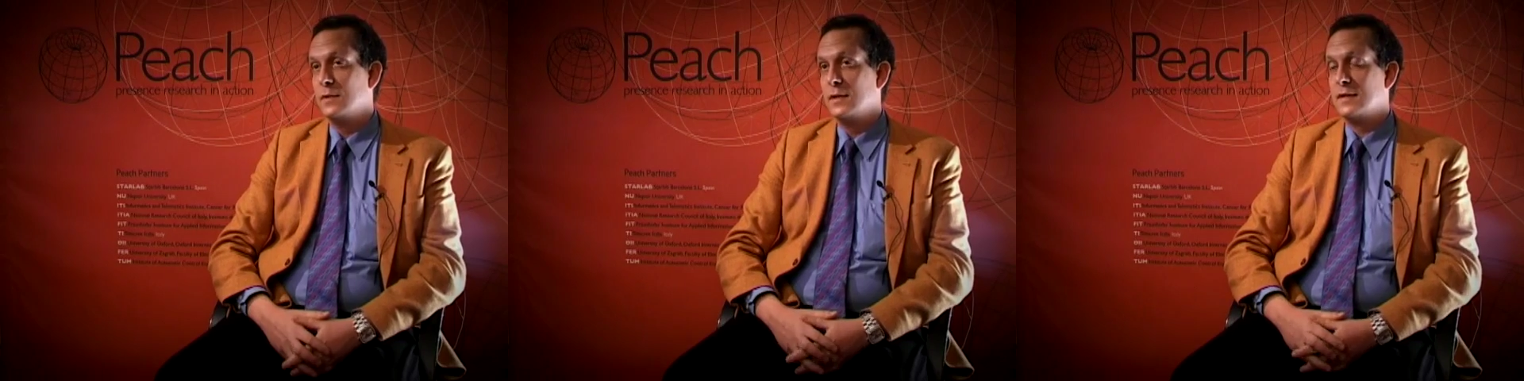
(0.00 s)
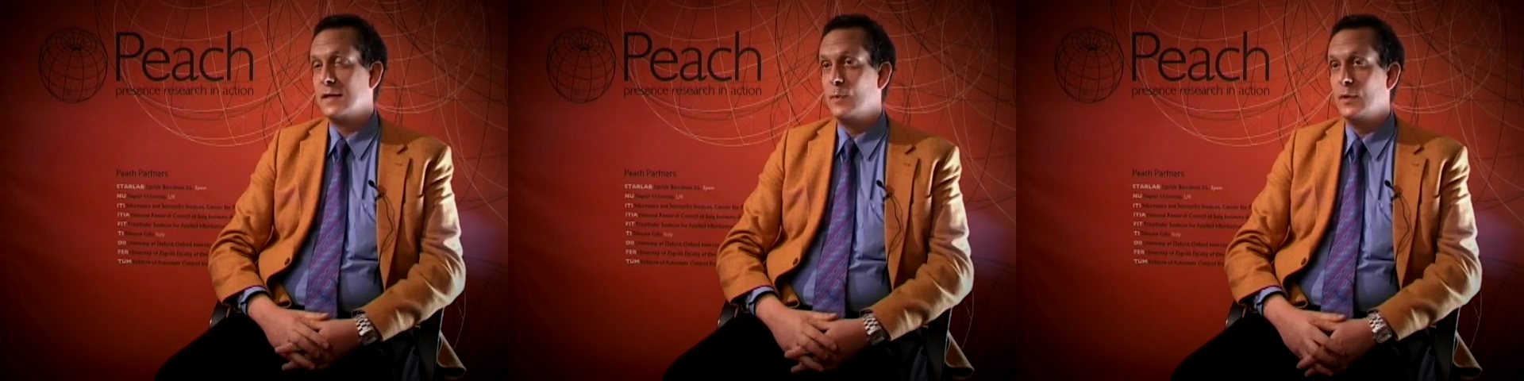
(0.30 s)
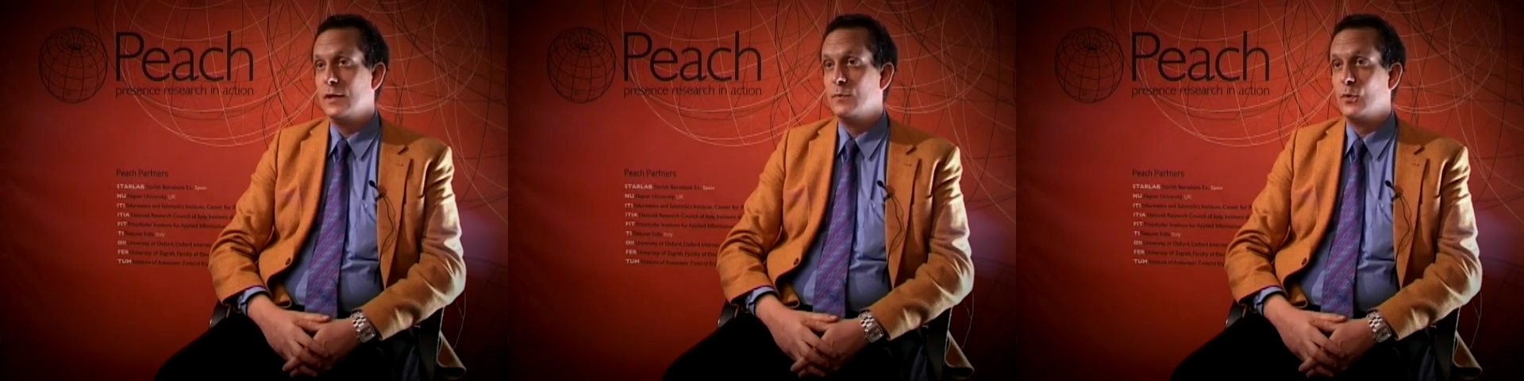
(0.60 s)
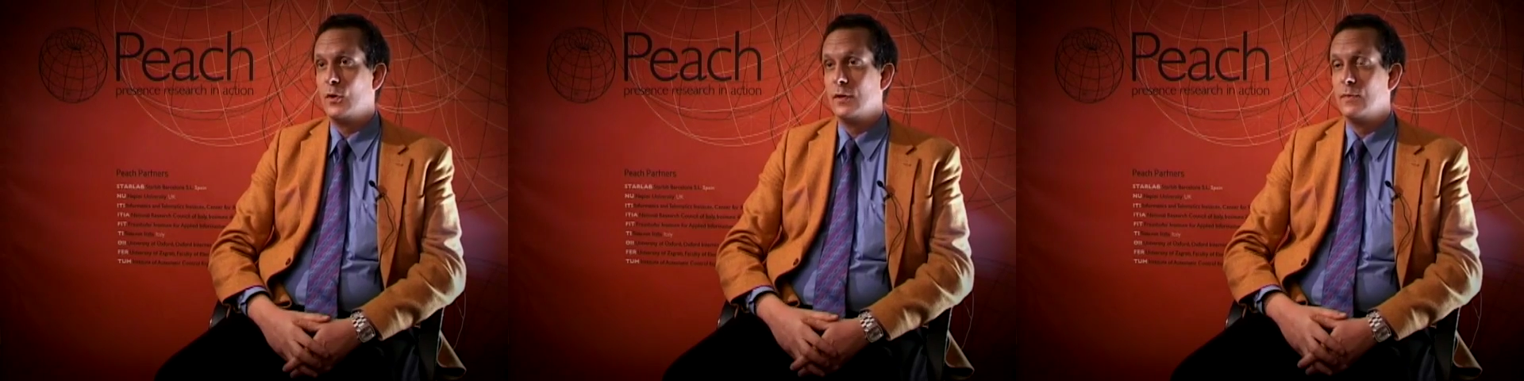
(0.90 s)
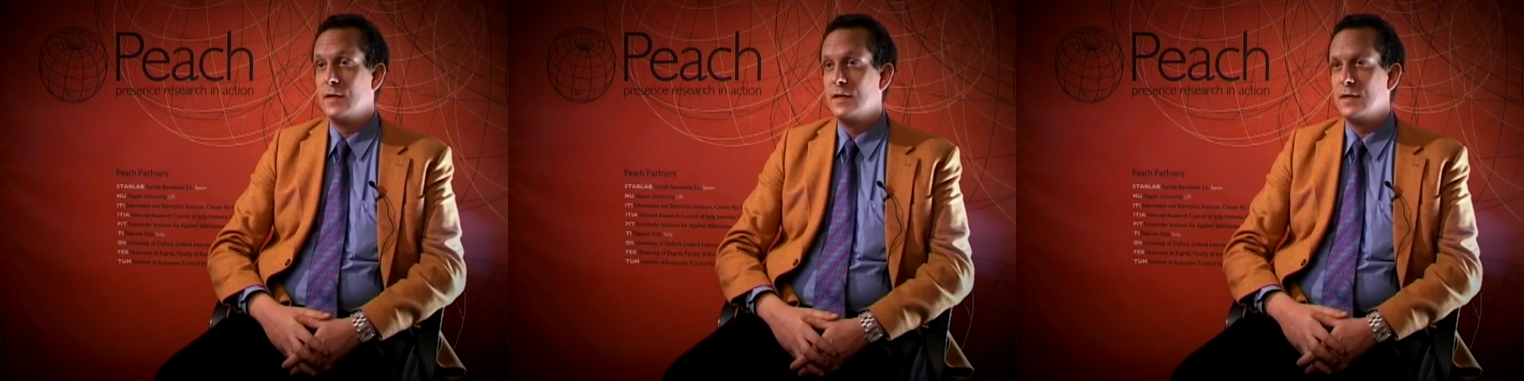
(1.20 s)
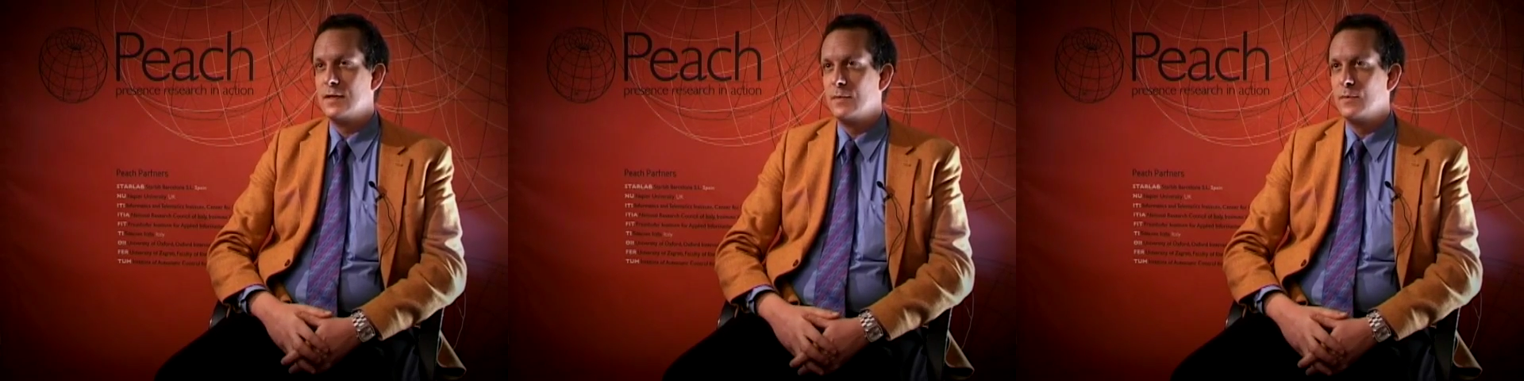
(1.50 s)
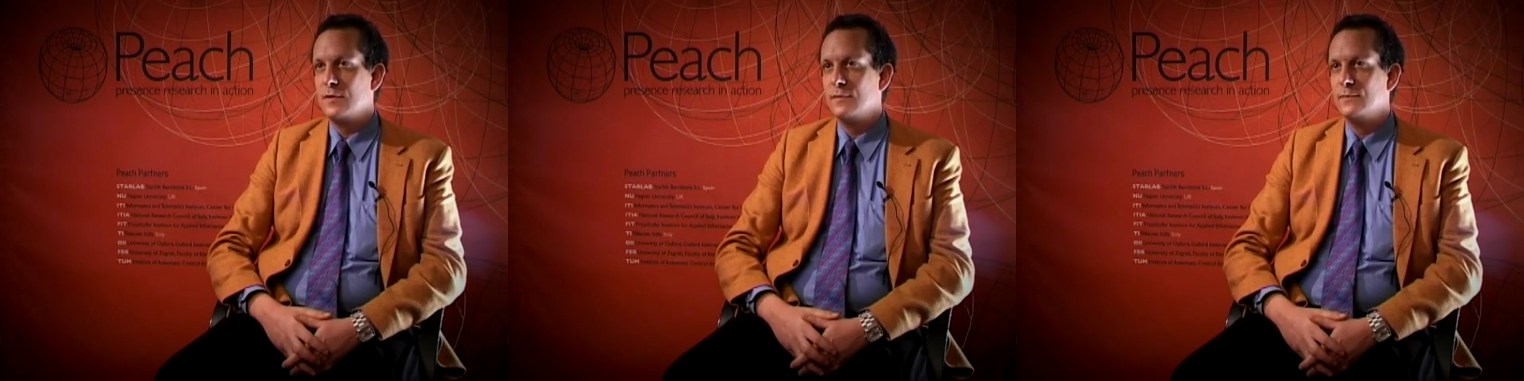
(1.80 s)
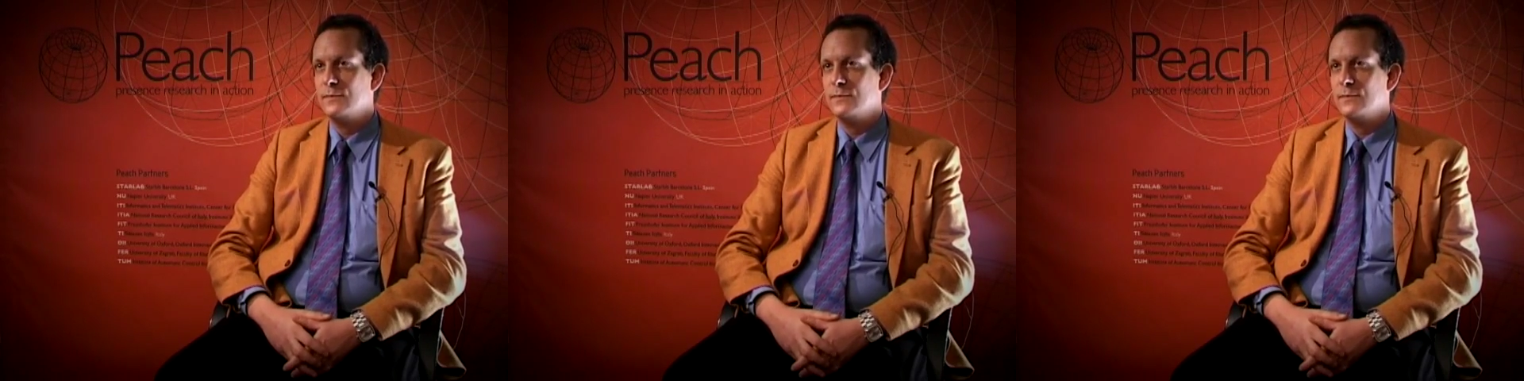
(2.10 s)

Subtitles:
assemble and program these systems.